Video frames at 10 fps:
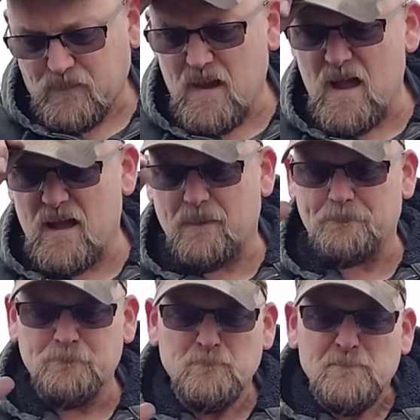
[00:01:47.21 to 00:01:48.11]

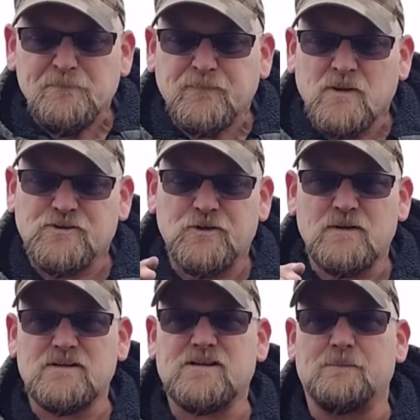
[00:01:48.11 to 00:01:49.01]

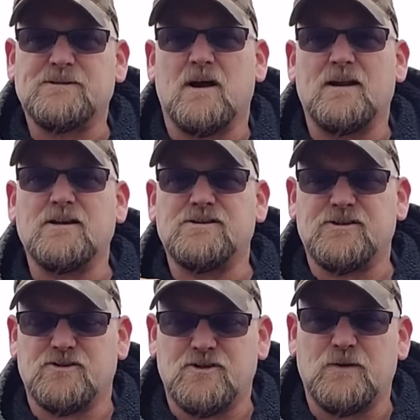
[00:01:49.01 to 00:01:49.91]
shooting
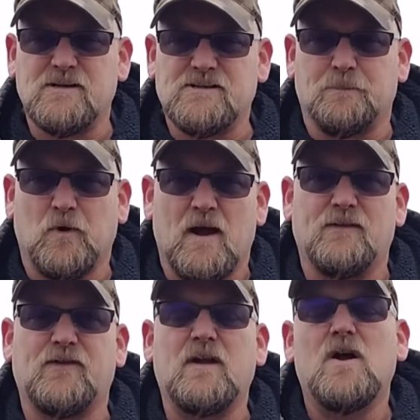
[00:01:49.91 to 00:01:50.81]
subsonic, shooting
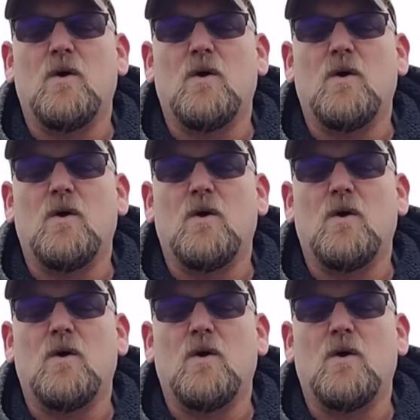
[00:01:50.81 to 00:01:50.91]
suppressed,